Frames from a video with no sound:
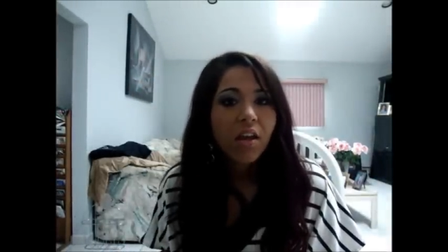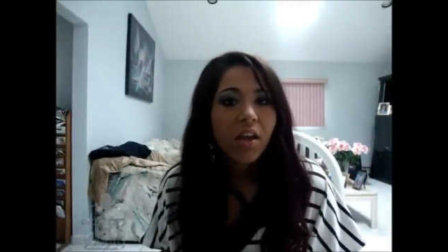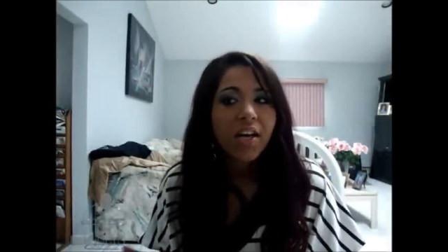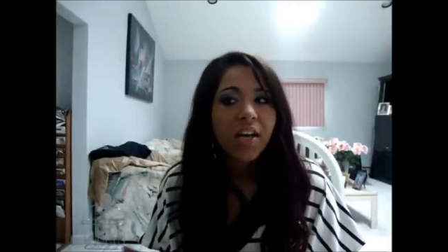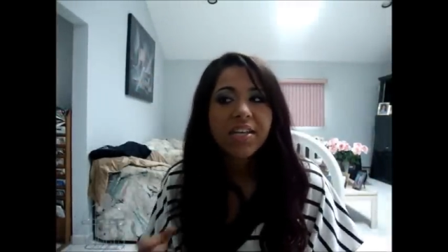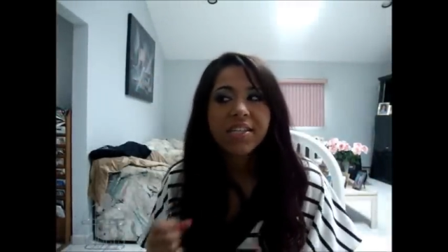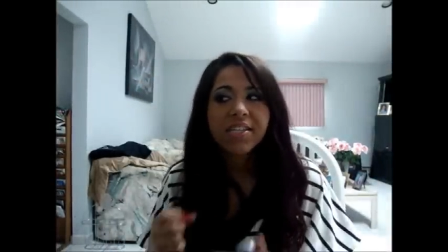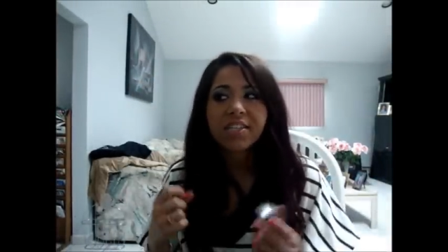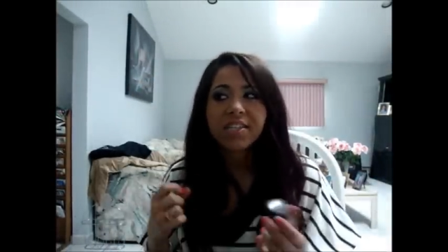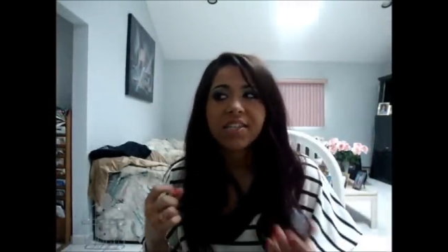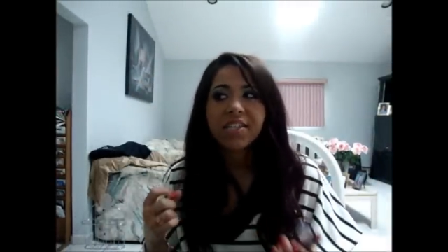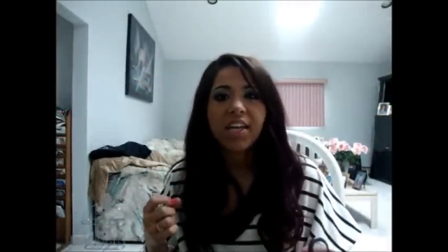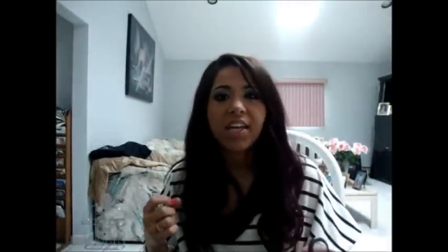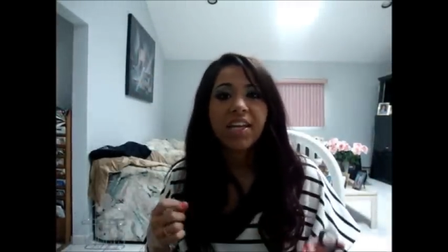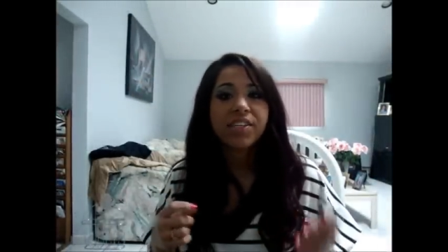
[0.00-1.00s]
Because
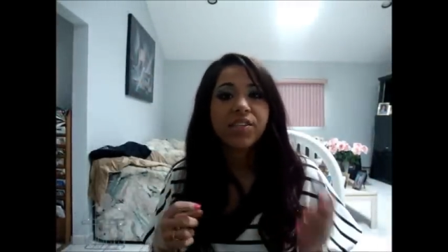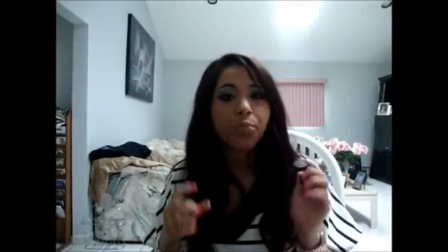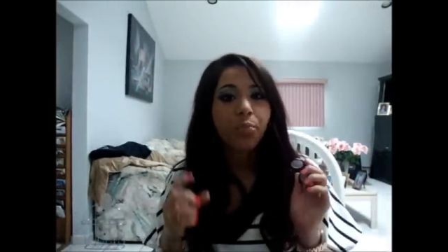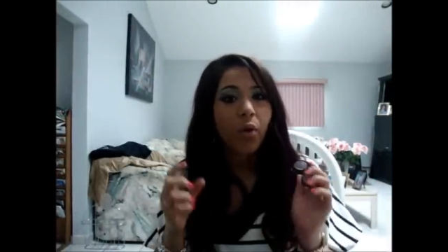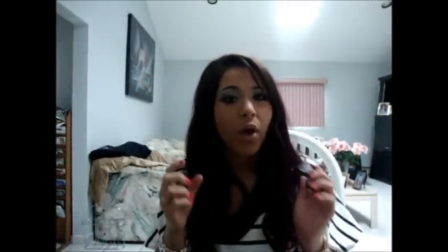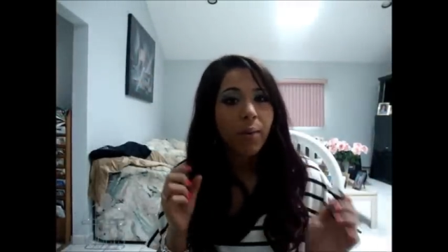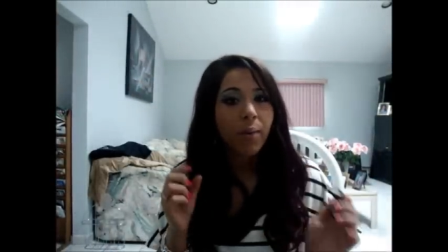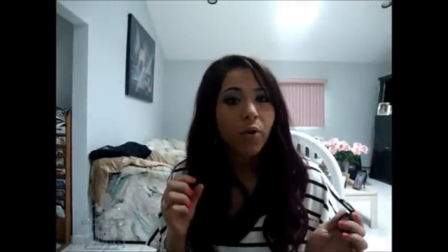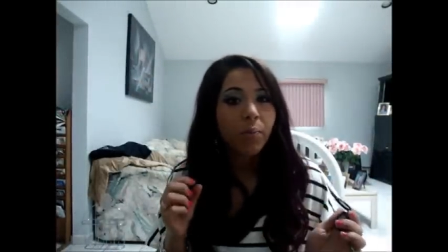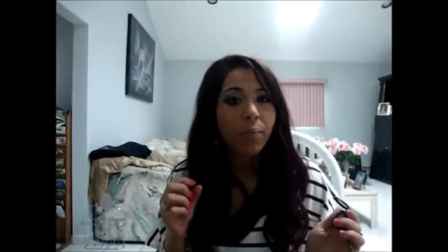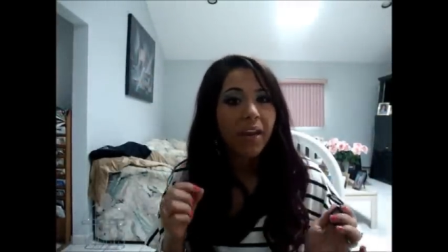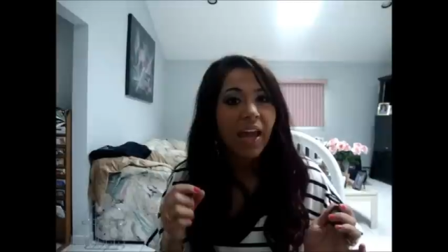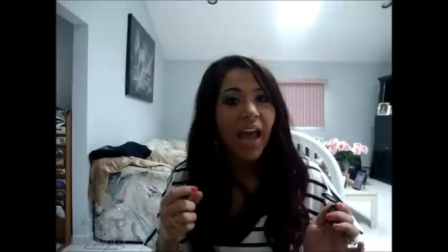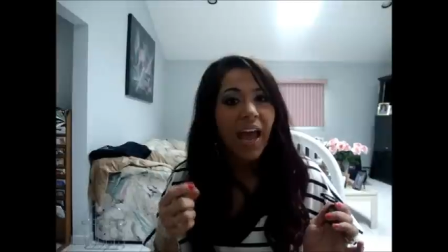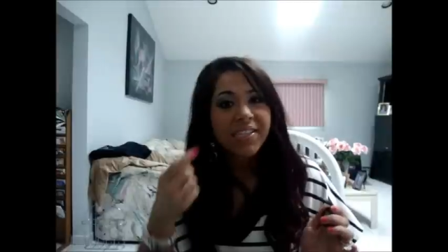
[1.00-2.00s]
Sin, it's a primer,
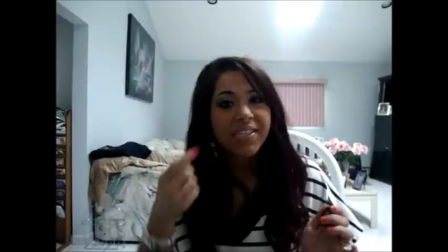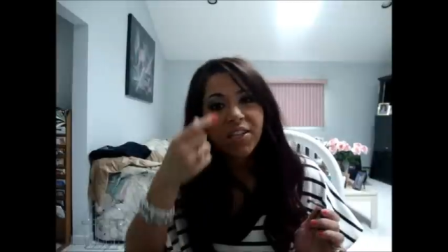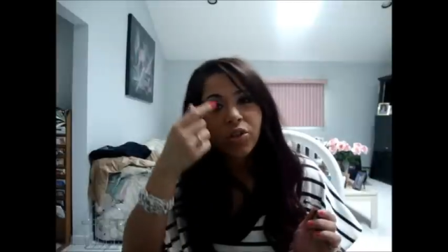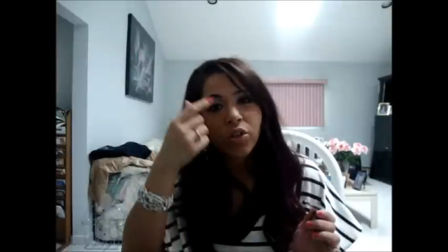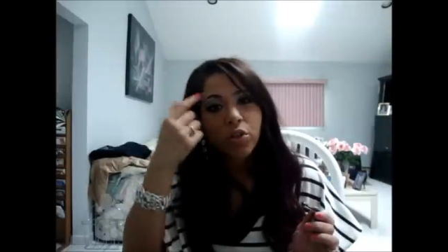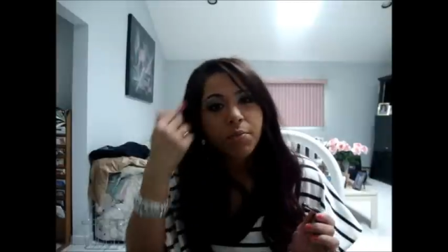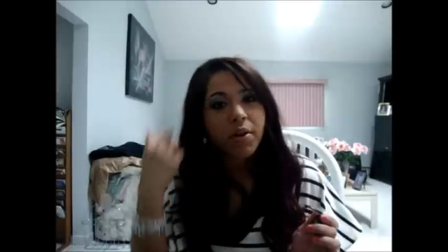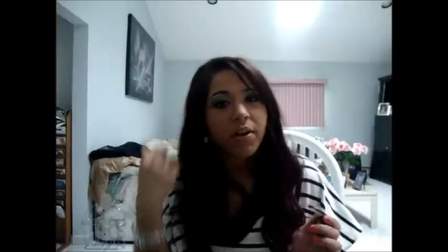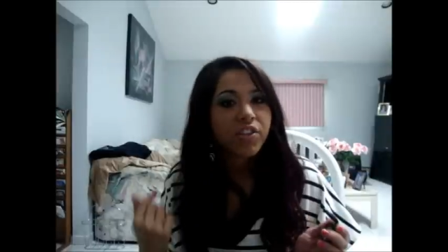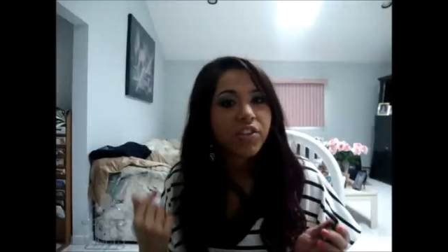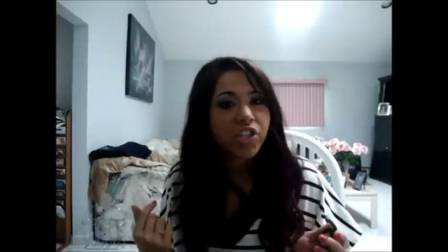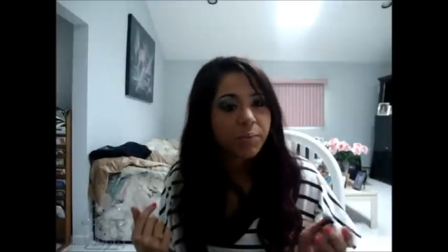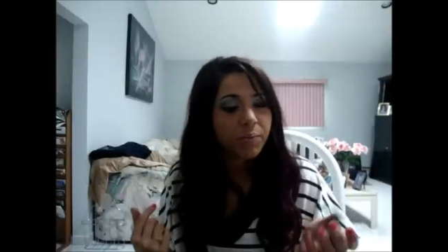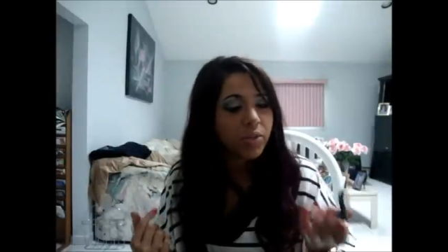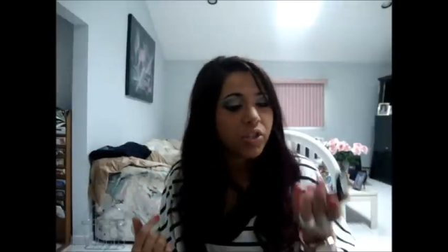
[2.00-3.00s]
but it has like a little bit of a
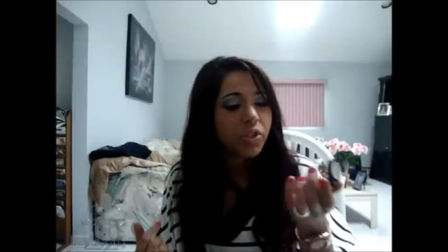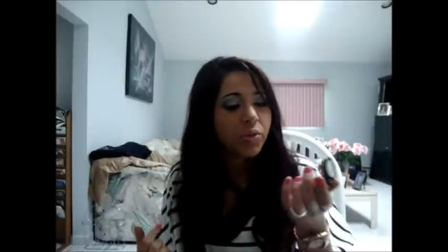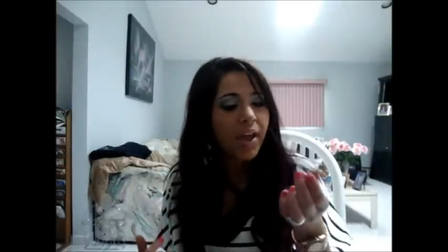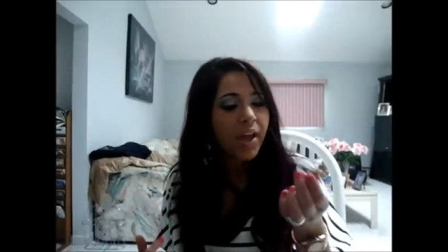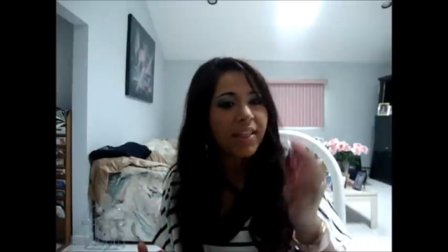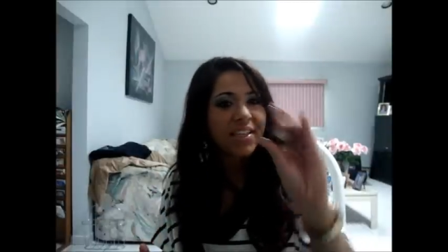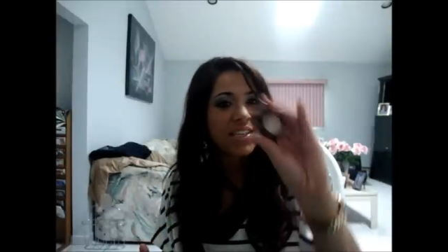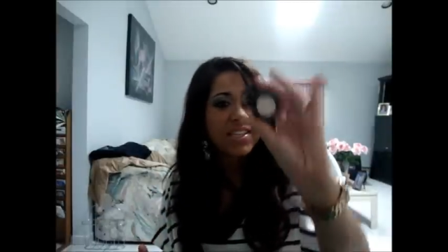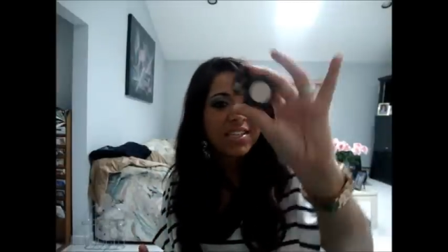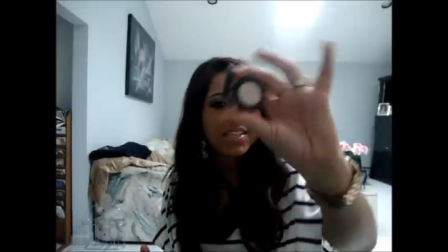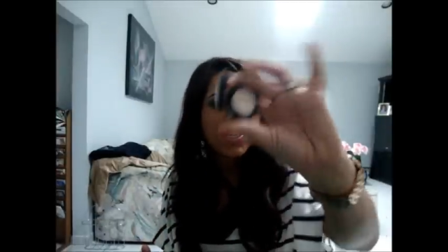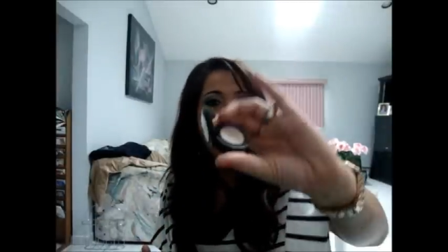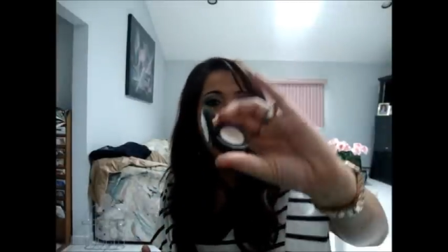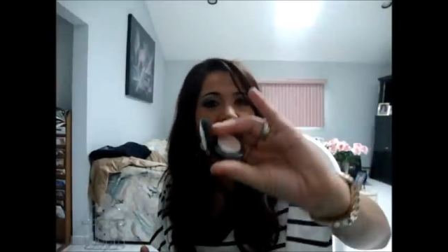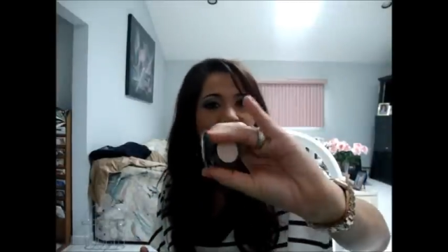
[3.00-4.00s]
shimmer to it. And this is the
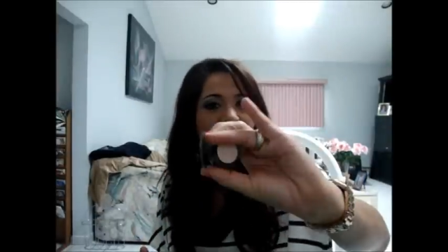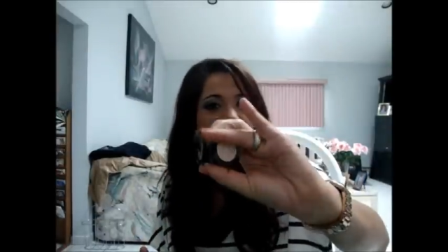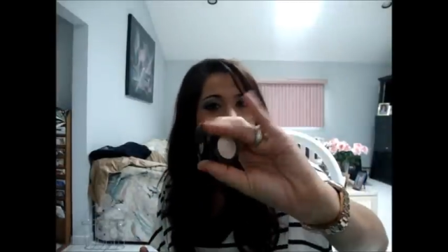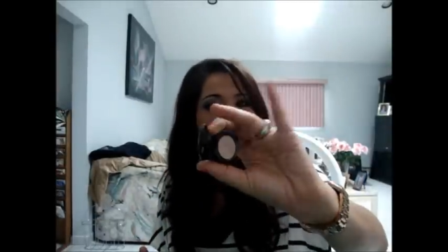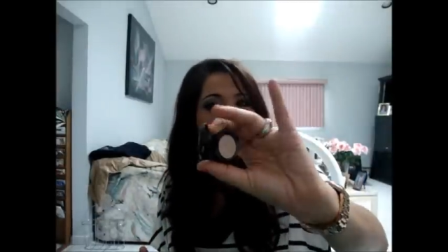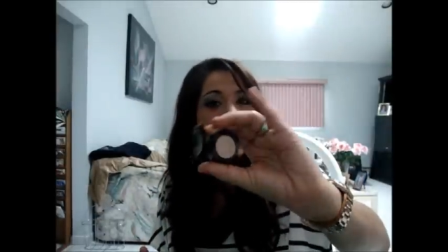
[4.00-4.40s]
eyeshadow